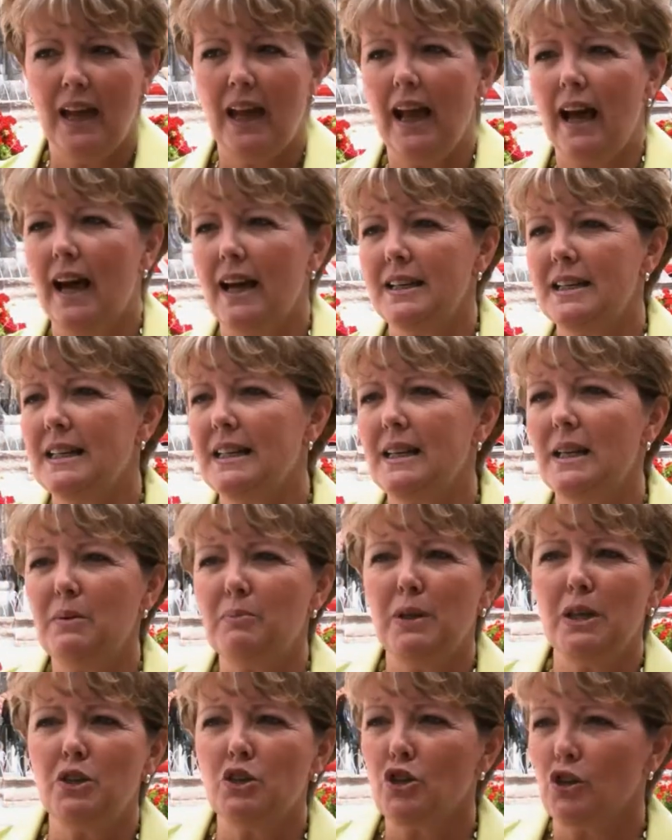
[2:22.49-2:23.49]
and
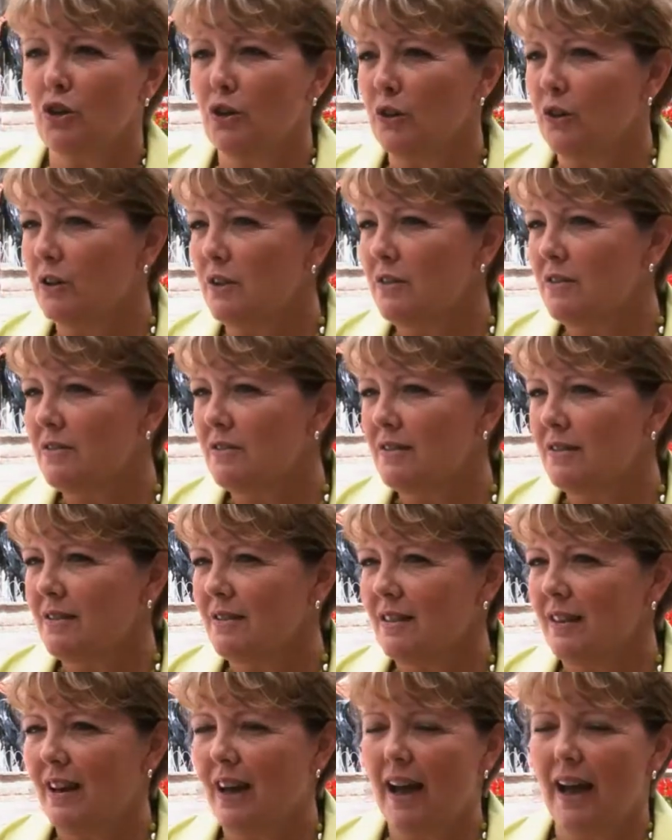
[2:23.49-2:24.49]
keeping journals
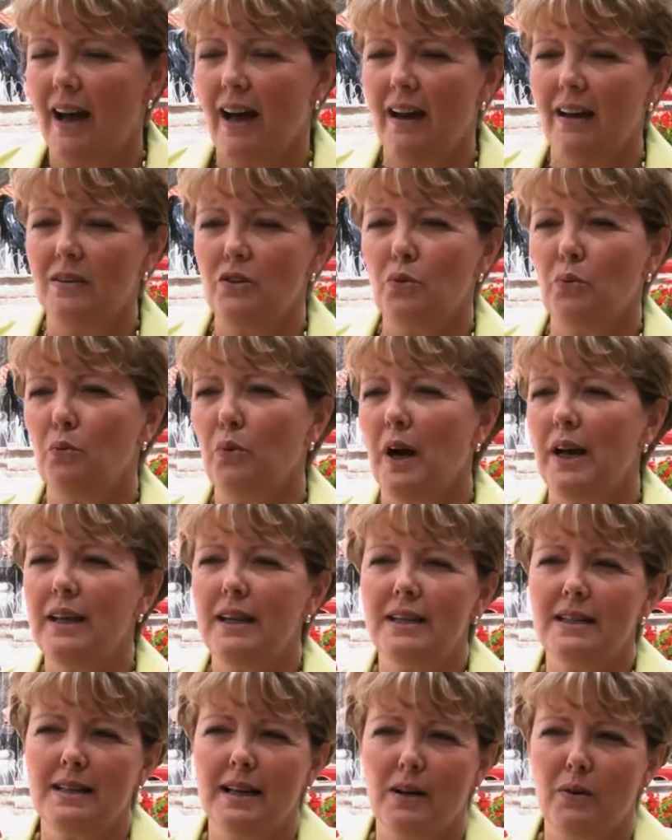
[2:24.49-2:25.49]
and
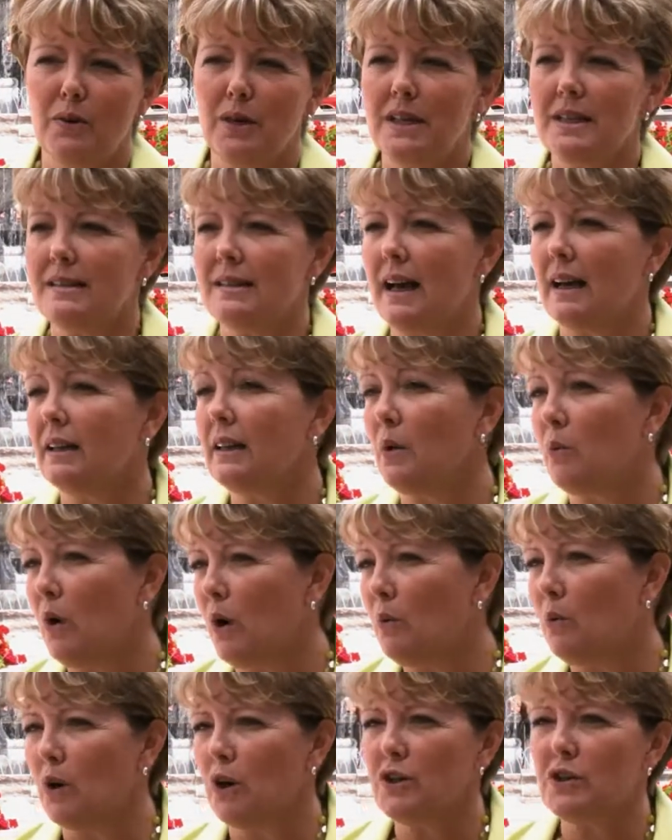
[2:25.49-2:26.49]
writing down exactly
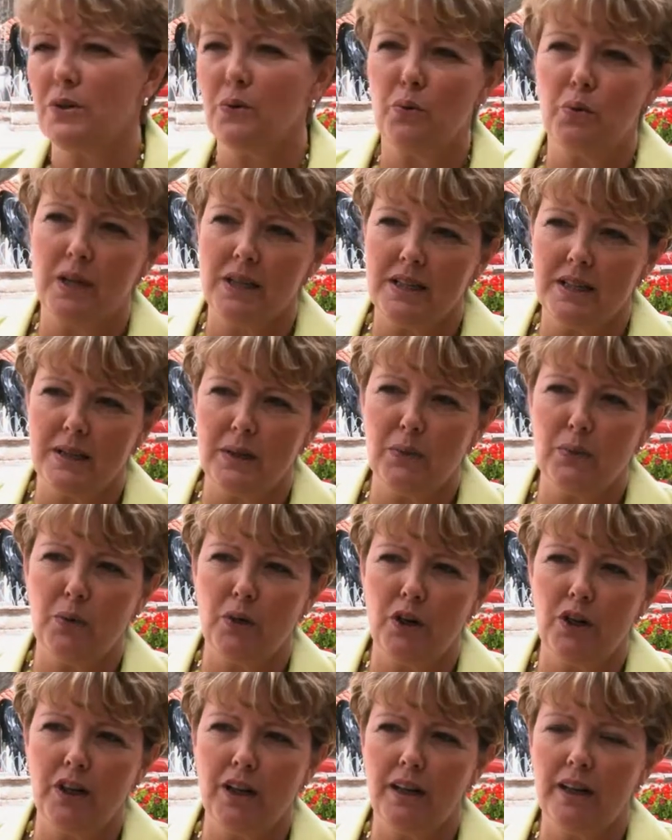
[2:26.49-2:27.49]
what worked and what didn't
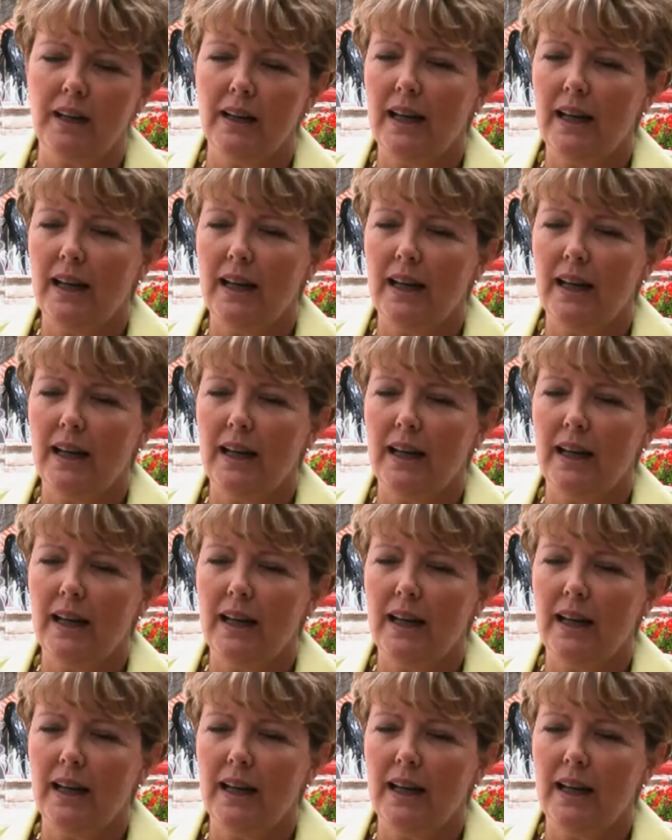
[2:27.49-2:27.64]
work.